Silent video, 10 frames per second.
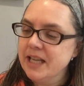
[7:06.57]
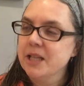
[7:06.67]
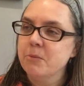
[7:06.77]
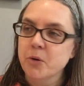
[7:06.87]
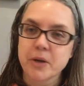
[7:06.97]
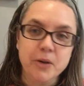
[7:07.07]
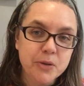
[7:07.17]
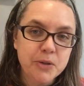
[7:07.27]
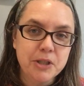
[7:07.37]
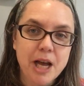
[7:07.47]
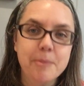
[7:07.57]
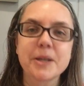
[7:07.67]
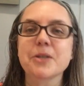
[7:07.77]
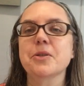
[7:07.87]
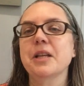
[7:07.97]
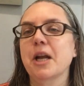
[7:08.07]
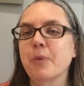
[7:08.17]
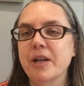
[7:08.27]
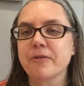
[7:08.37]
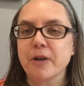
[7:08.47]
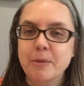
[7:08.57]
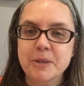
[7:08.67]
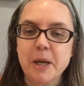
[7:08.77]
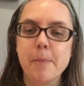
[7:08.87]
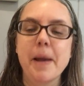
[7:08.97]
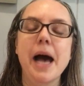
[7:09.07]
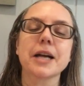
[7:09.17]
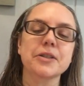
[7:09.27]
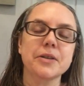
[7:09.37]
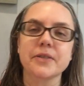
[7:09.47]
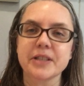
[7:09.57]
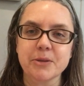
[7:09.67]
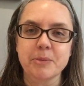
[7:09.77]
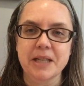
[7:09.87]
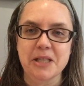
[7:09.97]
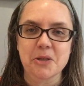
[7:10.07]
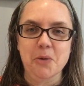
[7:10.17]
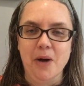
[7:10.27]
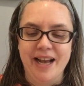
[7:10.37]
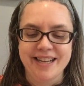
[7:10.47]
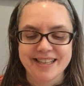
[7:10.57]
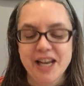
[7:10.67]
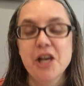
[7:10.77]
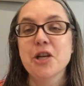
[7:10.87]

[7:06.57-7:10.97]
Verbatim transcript: And then Mo went grocery shopping, so then I waited for him to come back so everything would be nice and quiet.